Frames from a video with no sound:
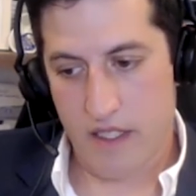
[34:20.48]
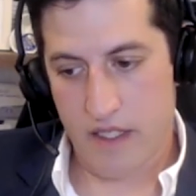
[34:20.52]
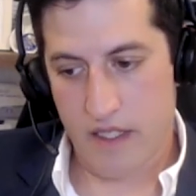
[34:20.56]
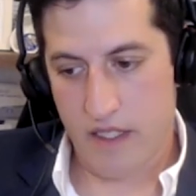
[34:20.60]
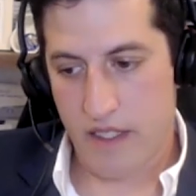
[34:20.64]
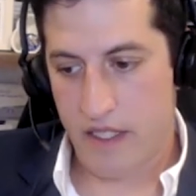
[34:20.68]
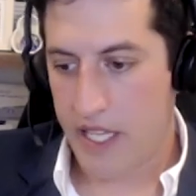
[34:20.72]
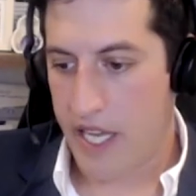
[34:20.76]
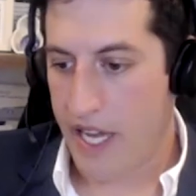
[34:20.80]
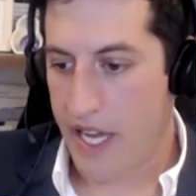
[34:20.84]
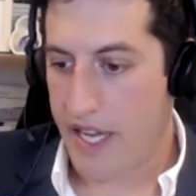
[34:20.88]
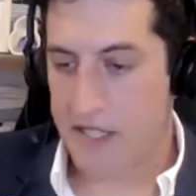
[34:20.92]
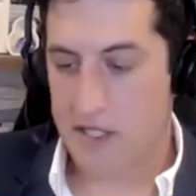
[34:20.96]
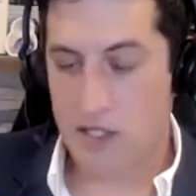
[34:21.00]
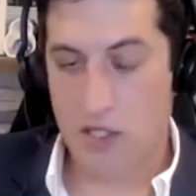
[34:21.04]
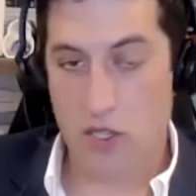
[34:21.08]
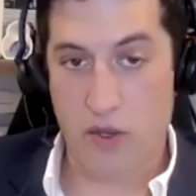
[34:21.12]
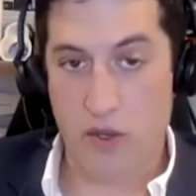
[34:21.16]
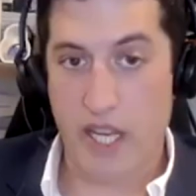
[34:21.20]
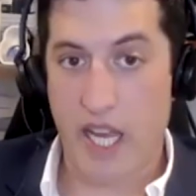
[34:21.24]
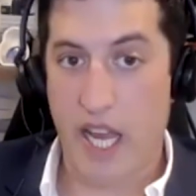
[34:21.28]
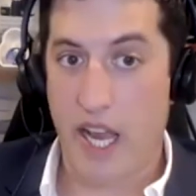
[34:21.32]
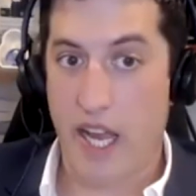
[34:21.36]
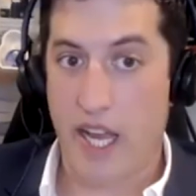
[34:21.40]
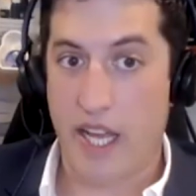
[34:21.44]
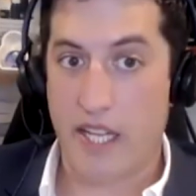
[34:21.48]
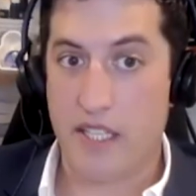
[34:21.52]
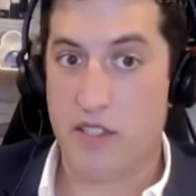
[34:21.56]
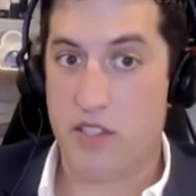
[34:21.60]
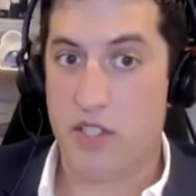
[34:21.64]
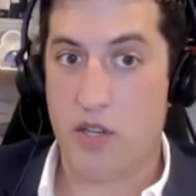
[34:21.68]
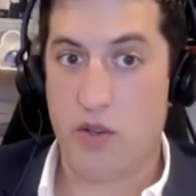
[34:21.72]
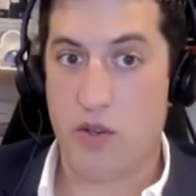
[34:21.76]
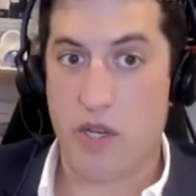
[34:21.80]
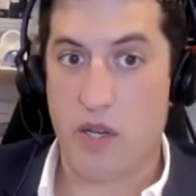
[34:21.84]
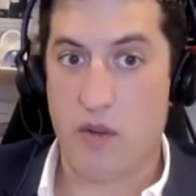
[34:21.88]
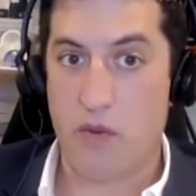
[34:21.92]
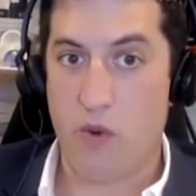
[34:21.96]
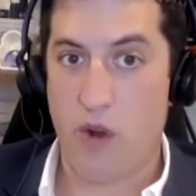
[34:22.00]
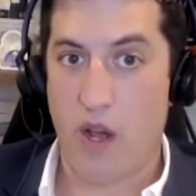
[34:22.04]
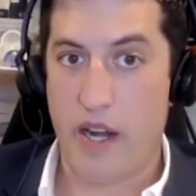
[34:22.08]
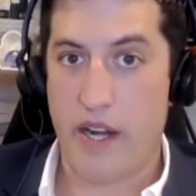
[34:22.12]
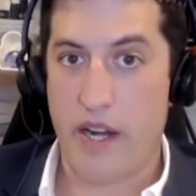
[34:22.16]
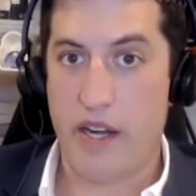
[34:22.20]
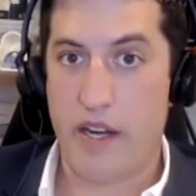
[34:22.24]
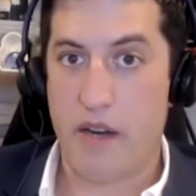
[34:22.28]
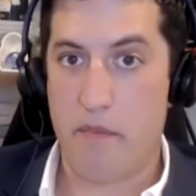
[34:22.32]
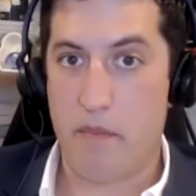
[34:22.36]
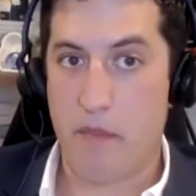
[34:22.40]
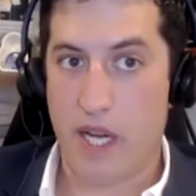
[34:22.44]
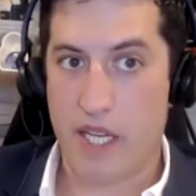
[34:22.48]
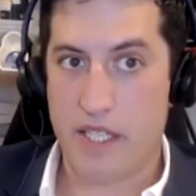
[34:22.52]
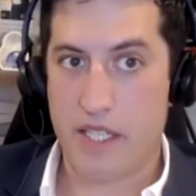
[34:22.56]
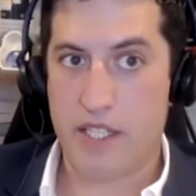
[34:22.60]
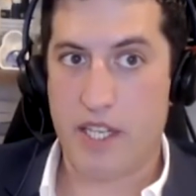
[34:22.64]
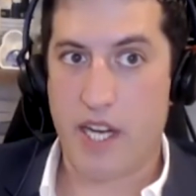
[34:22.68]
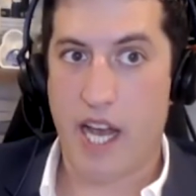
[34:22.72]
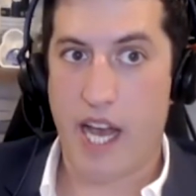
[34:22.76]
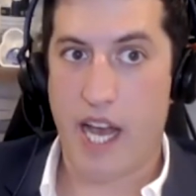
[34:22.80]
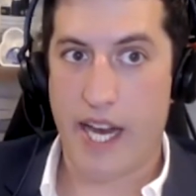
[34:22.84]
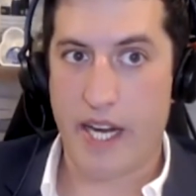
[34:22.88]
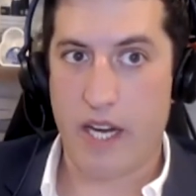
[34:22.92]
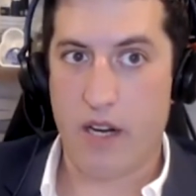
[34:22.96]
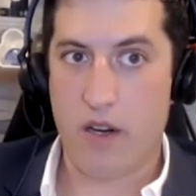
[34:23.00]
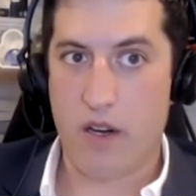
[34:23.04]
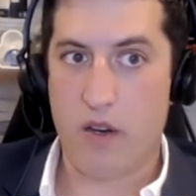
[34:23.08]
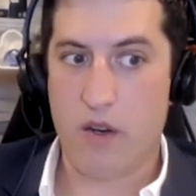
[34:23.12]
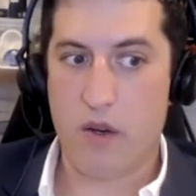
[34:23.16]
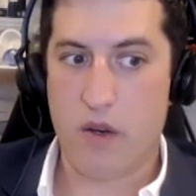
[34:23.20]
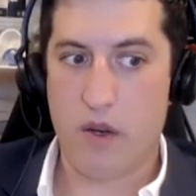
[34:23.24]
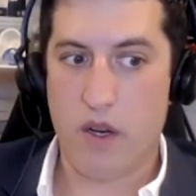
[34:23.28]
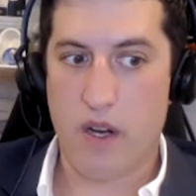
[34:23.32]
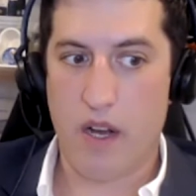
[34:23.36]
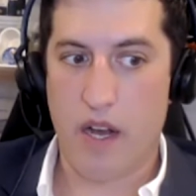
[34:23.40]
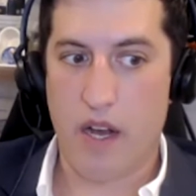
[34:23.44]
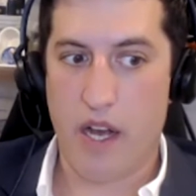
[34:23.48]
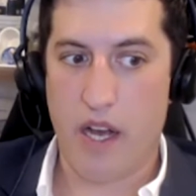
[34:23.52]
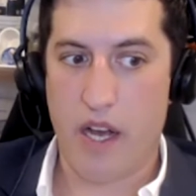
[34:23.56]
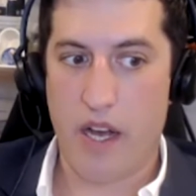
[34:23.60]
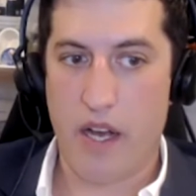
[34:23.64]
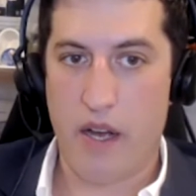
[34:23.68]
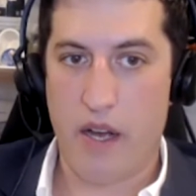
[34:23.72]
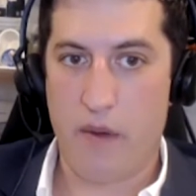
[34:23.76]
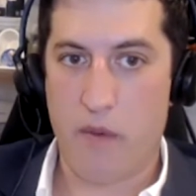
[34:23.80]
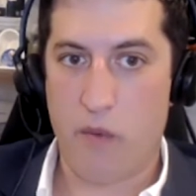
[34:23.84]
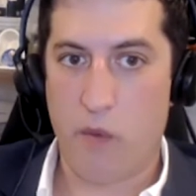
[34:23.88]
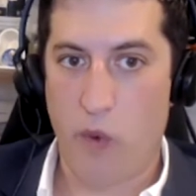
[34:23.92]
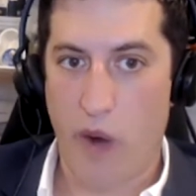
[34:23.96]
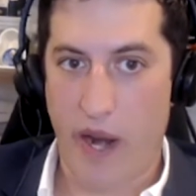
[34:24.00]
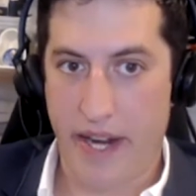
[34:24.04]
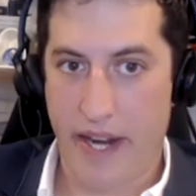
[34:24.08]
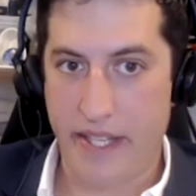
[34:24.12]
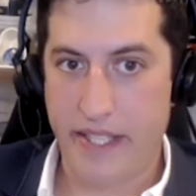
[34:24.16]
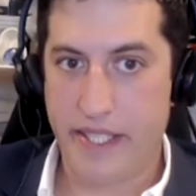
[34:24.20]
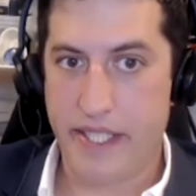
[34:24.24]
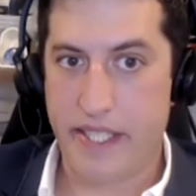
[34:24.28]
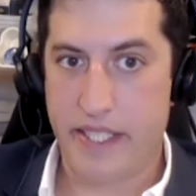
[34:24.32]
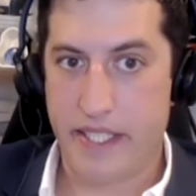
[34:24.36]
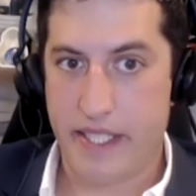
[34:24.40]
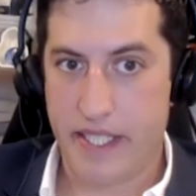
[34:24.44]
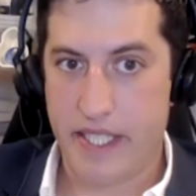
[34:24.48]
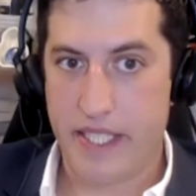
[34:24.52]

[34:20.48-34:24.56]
Yeah, so cans you can run at a much higher rate